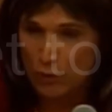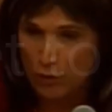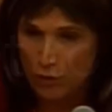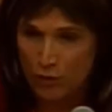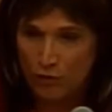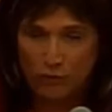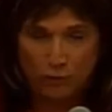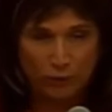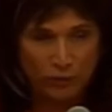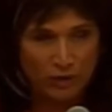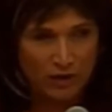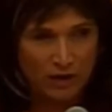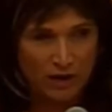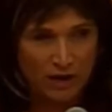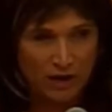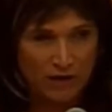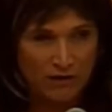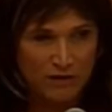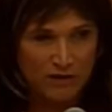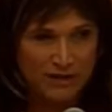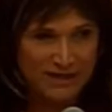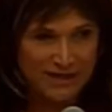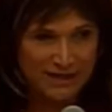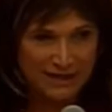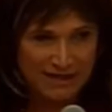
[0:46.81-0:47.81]
to work real
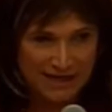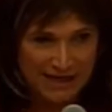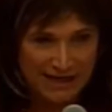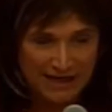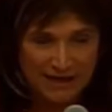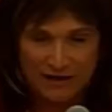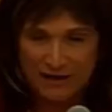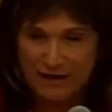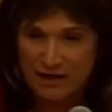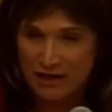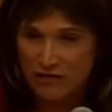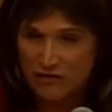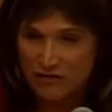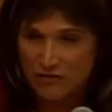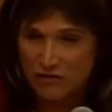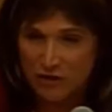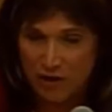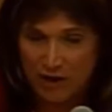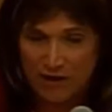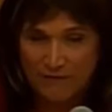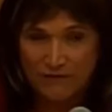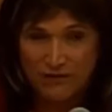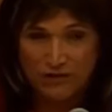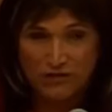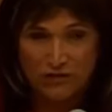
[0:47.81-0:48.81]
hard to get candidates in
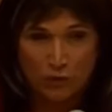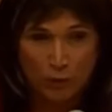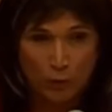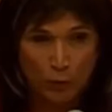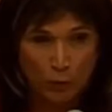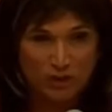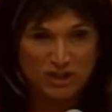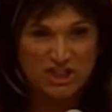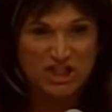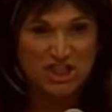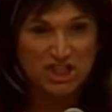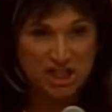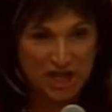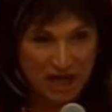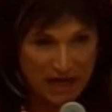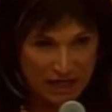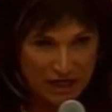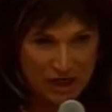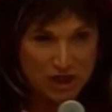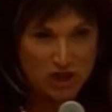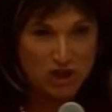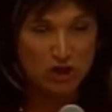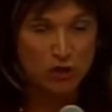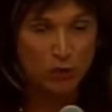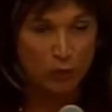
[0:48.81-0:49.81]
office who will
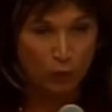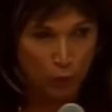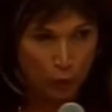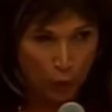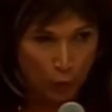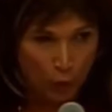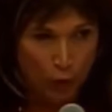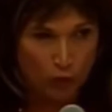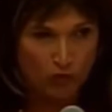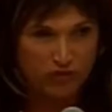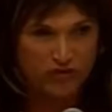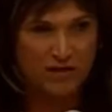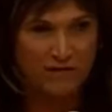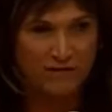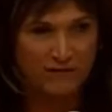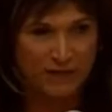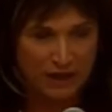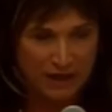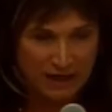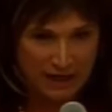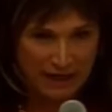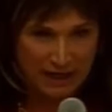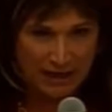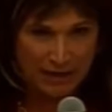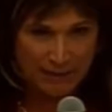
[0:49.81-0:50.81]
change the rules of
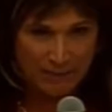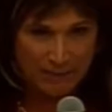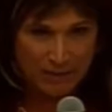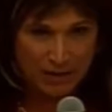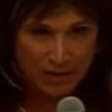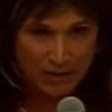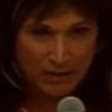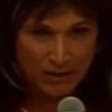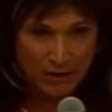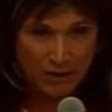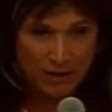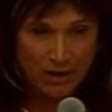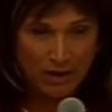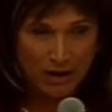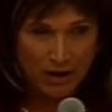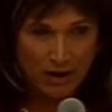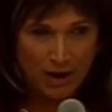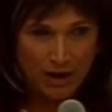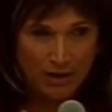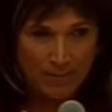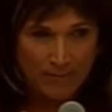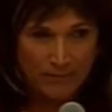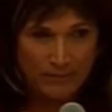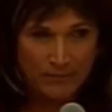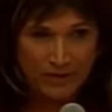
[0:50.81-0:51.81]
the game.
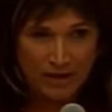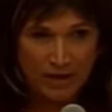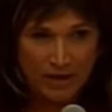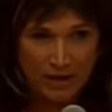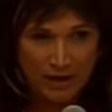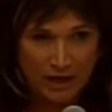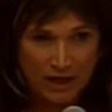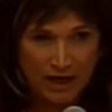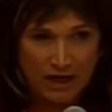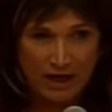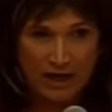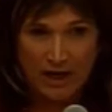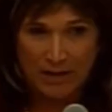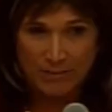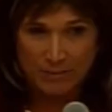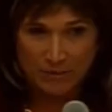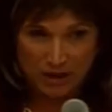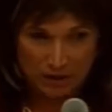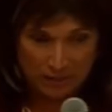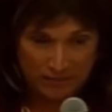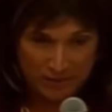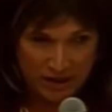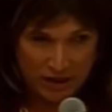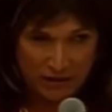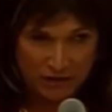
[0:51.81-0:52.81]
And
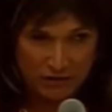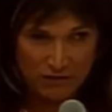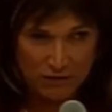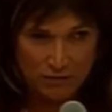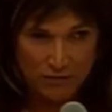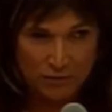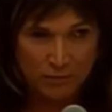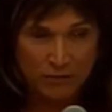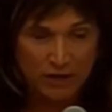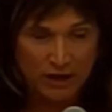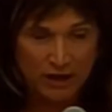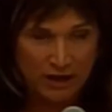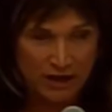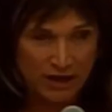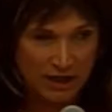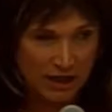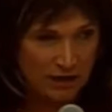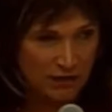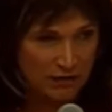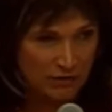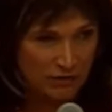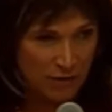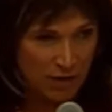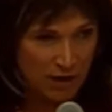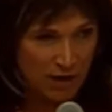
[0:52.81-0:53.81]
I'm committed, when I
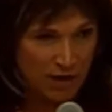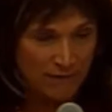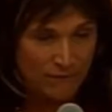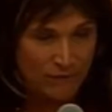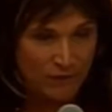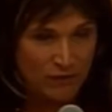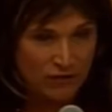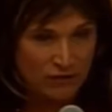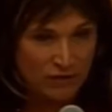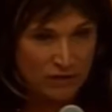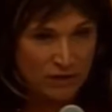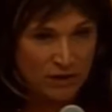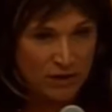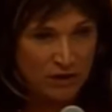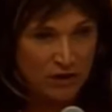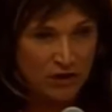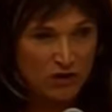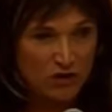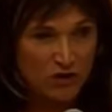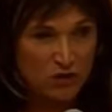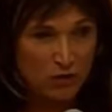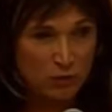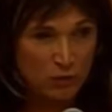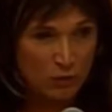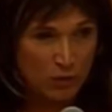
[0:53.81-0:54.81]
get into office,
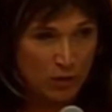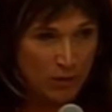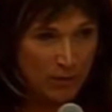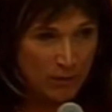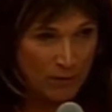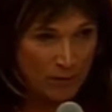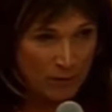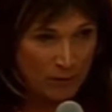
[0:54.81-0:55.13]
to